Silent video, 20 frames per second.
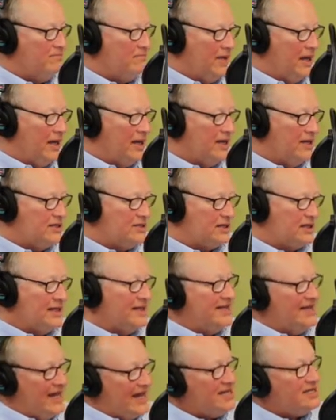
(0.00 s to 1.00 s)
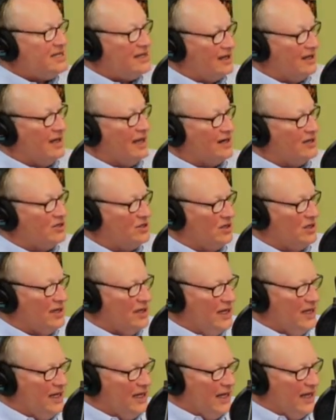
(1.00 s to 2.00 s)
and it's a contested election.
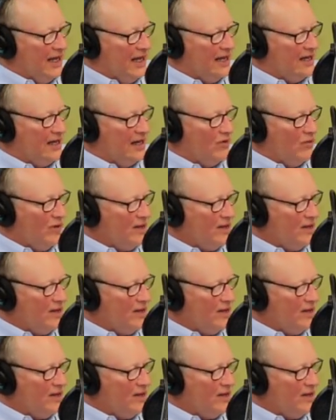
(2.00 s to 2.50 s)
And